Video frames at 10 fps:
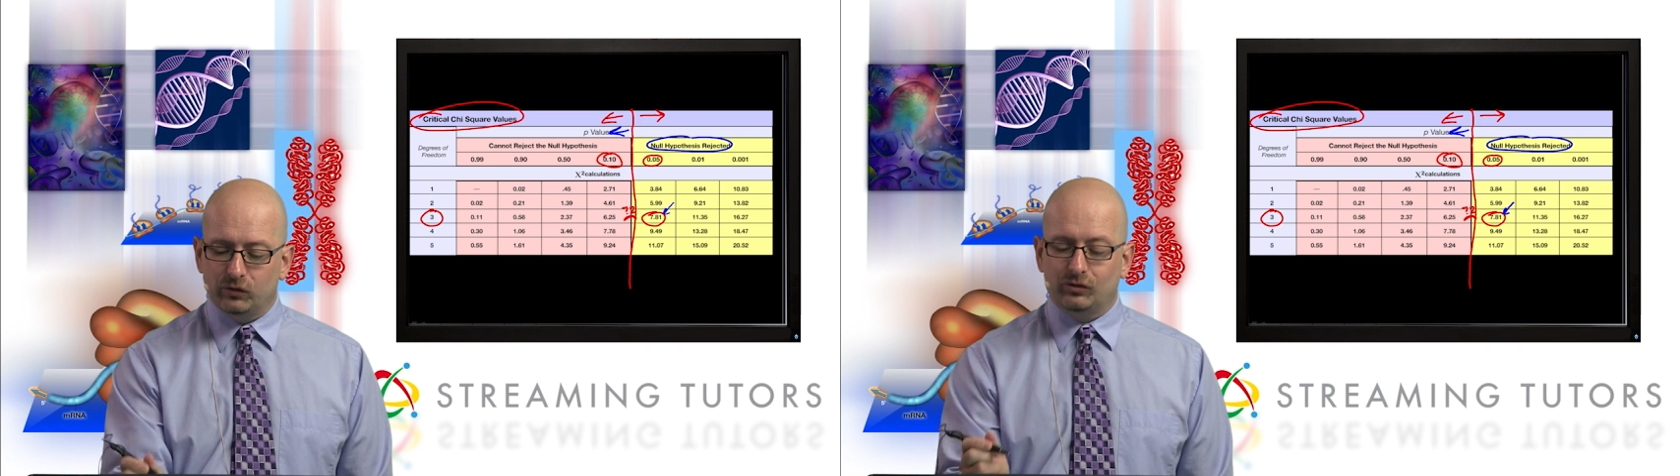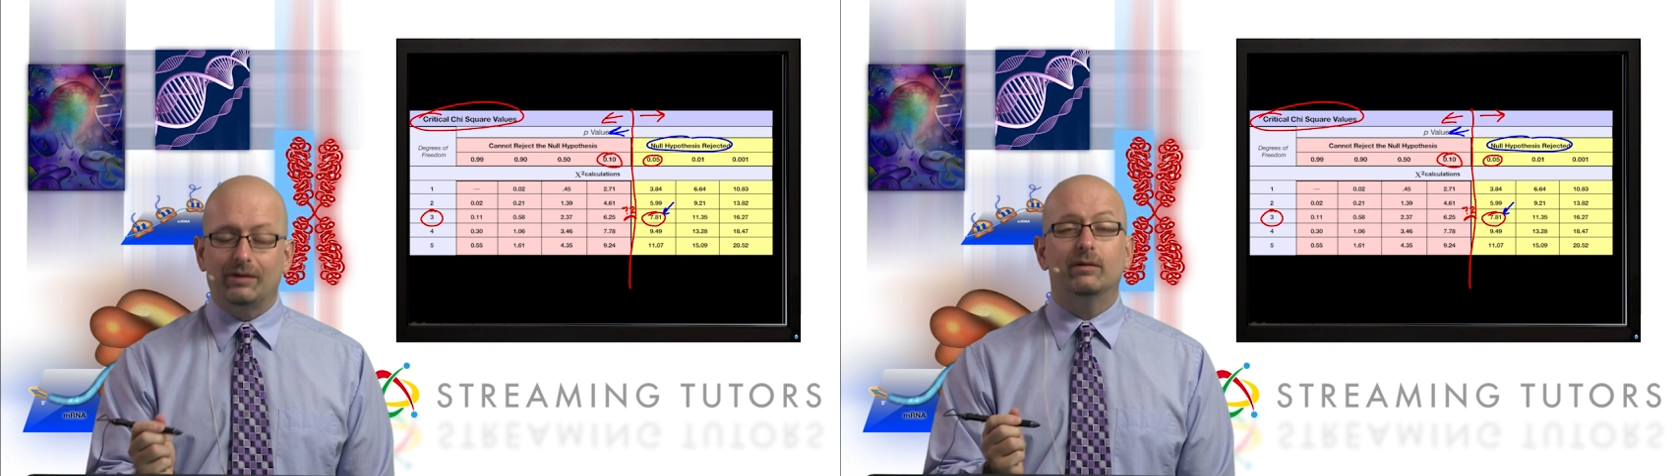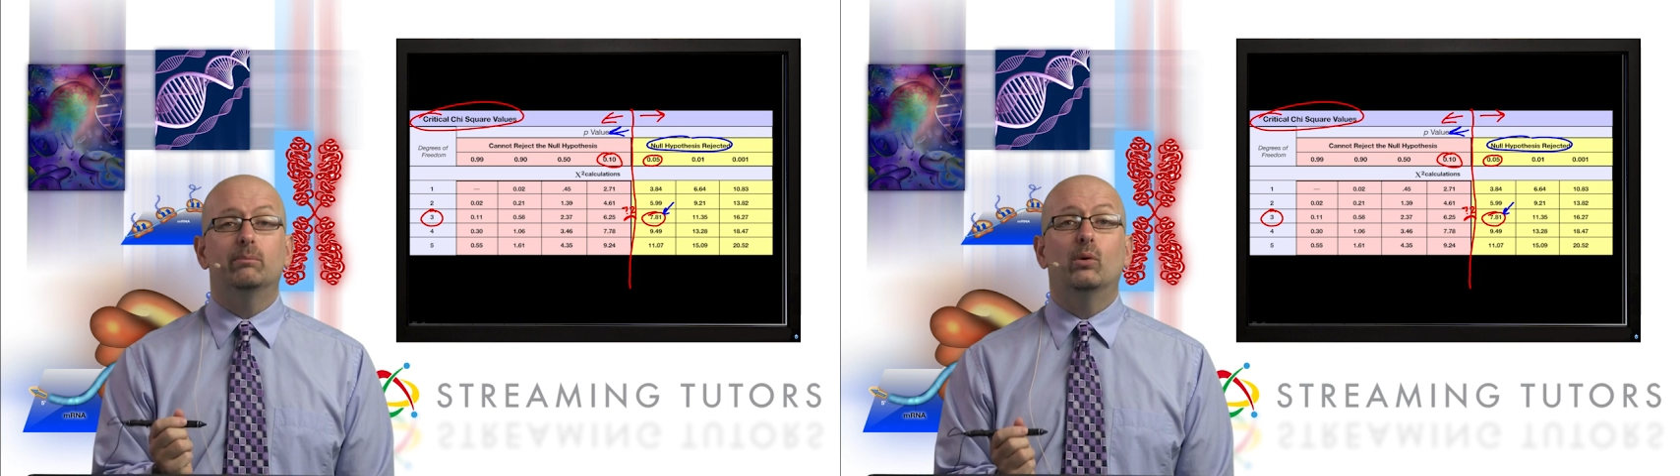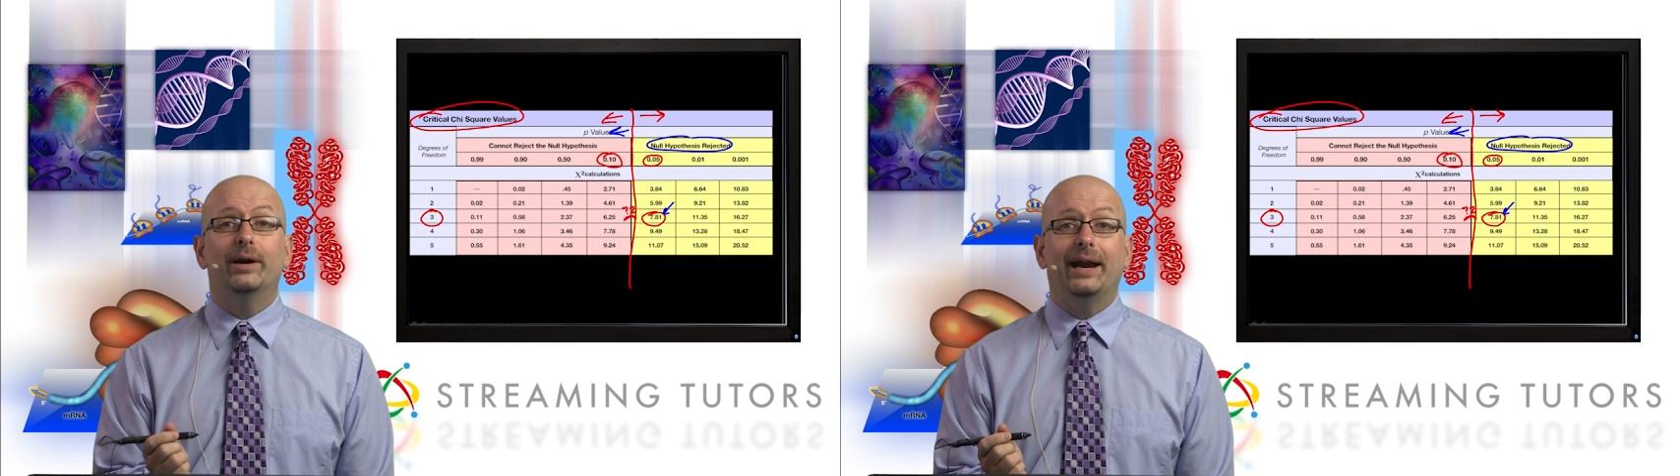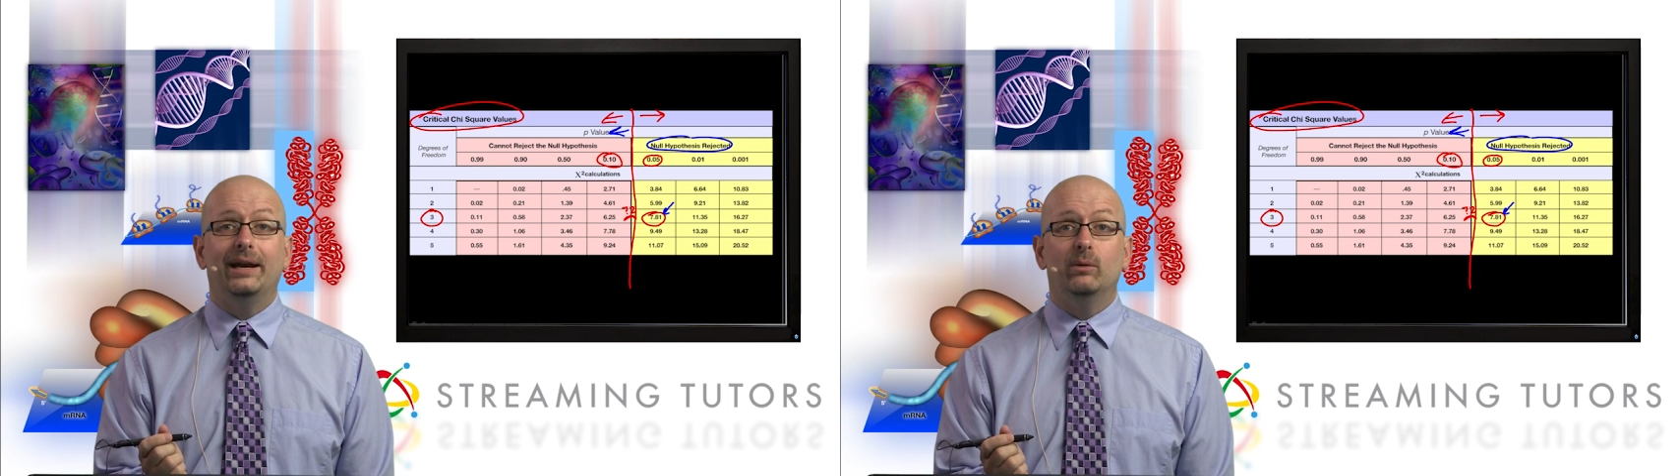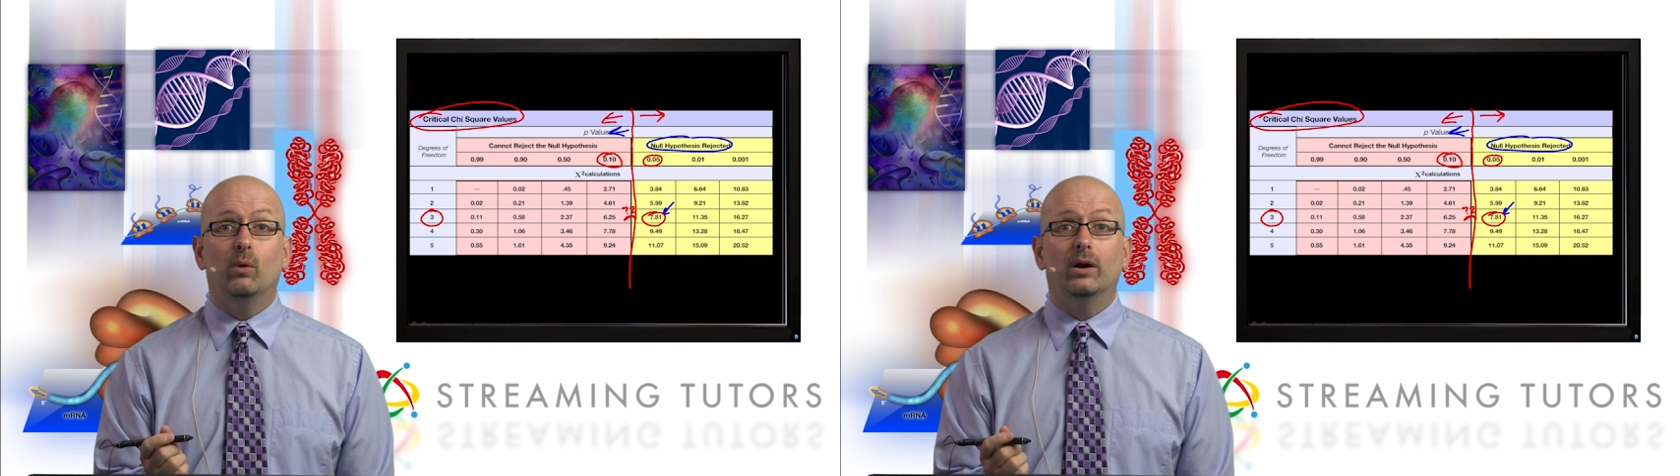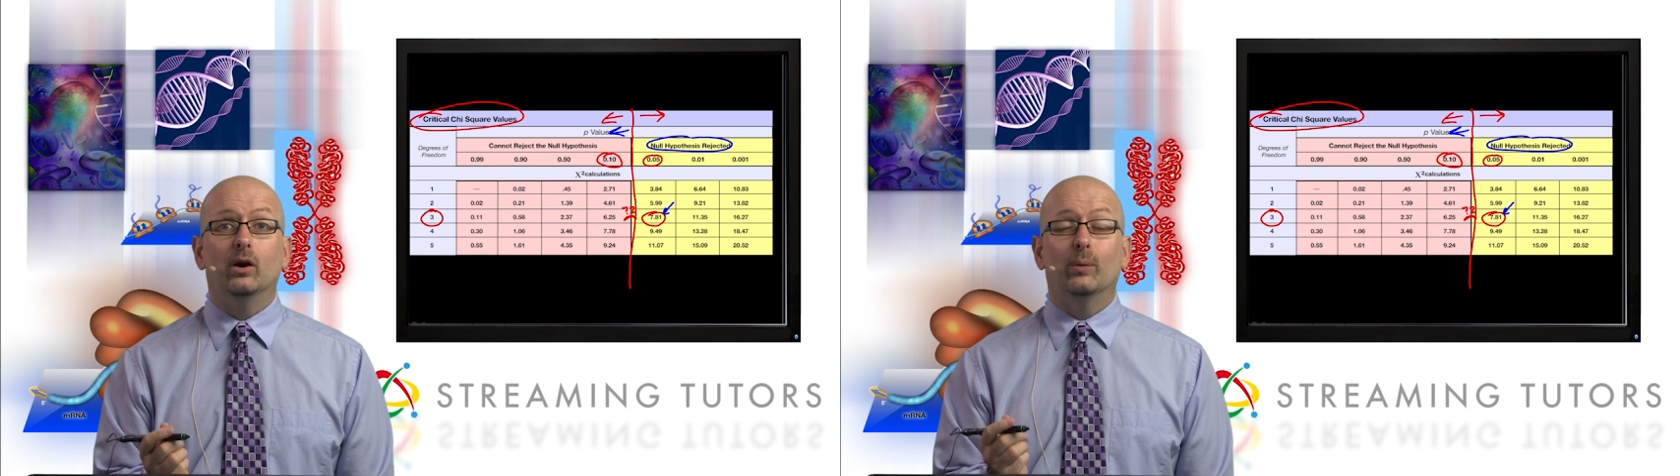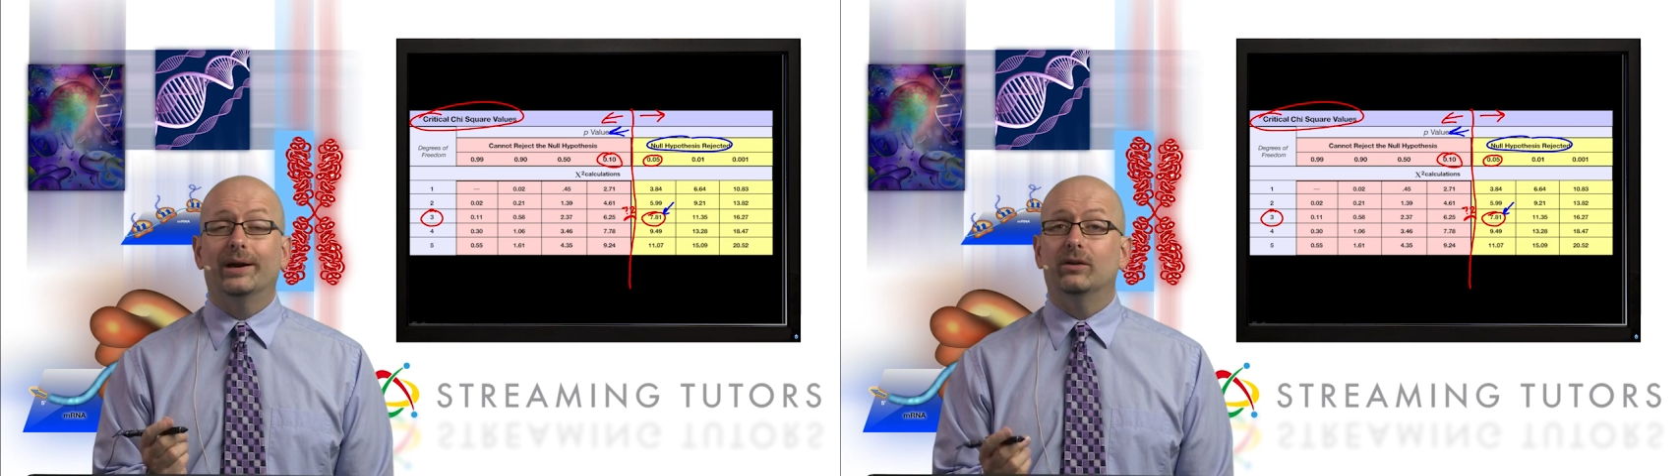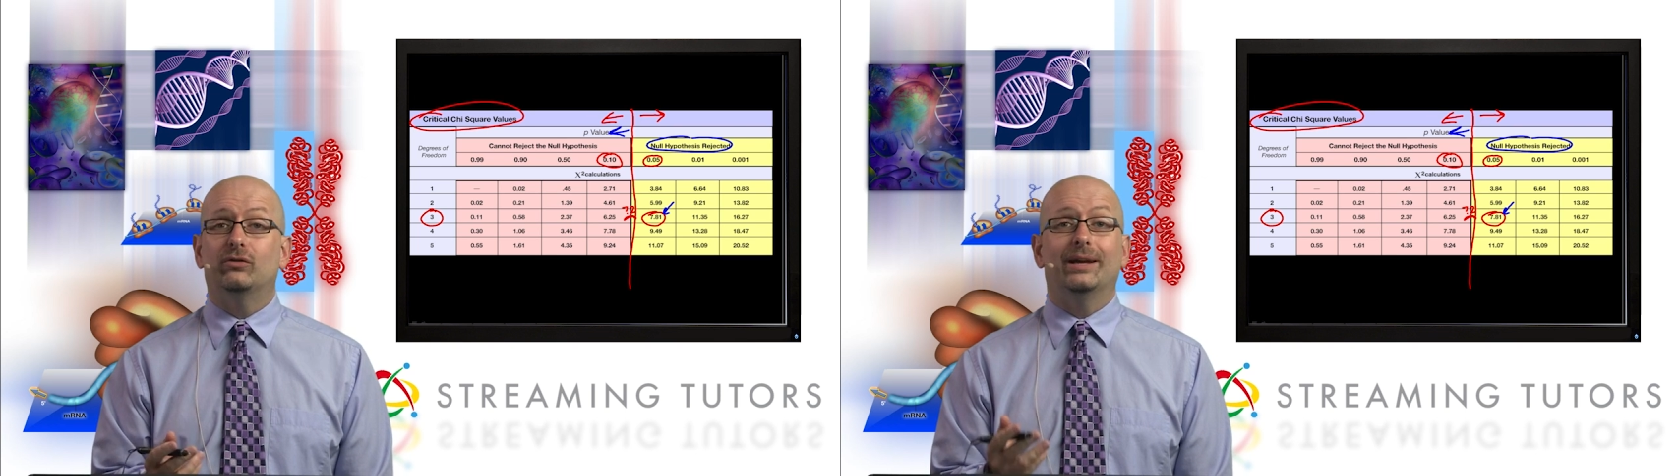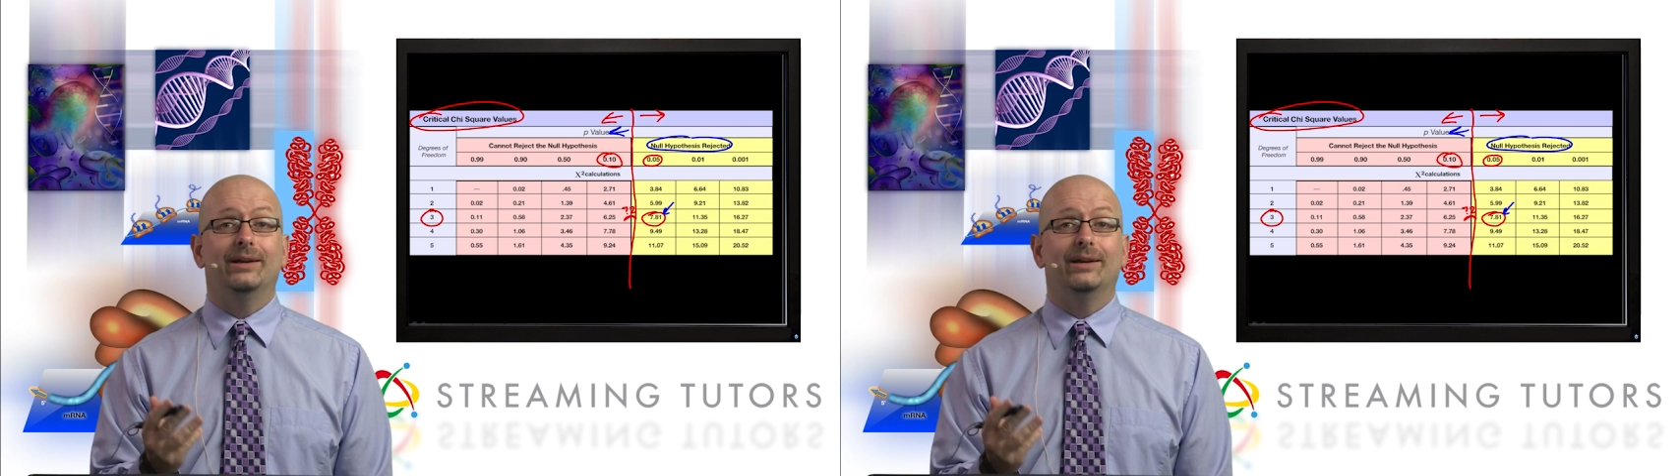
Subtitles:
7.81 are we going to say,